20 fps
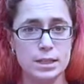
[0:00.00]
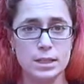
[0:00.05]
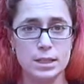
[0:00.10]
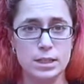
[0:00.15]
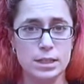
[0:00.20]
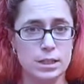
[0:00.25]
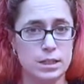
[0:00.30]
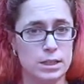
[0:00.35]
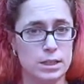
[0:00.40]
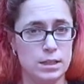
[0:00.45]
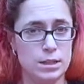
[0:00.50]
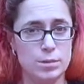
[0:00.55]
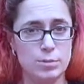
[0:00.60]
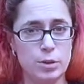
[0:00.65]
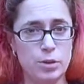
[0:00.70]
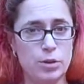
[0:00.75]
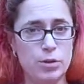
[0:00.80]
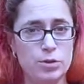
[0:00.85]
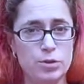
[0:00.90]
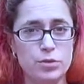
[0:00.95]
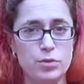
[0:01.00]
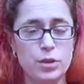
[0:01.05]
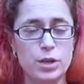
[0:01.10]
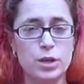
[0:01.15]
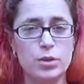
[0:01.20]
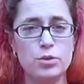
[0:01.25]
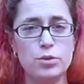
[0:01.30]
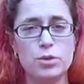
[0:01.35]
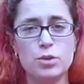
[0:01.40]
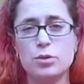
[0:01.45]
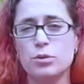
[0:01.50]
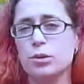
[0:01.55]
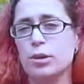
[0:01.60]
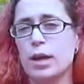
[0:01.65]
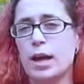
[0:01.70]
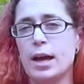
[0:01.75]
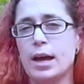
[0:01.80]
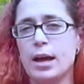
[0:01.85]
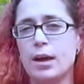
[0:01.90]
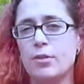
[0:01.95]
So there
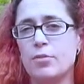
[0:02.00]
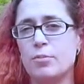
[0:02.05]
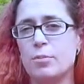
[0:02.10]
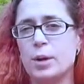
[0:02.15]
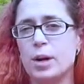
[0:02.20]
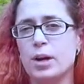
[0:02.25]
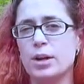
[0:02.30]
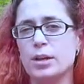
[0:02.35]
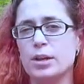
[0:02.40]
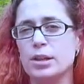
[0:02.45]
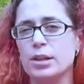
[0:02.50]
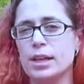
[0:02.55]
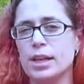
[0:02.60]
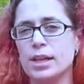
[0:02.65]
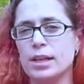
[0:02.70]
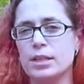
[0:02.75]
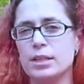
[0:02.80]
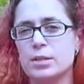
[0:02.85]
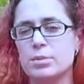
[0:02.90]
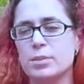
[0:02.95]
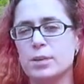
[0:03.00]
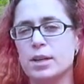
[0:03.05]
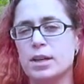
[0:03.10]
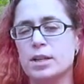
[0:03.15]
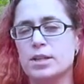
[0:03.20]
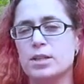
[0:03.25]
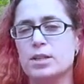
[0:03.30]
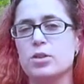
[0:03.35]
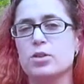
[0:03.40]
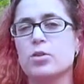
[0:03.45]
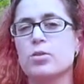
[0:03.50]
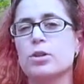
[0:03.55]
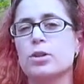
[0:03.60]
is the Traveling Masterclass.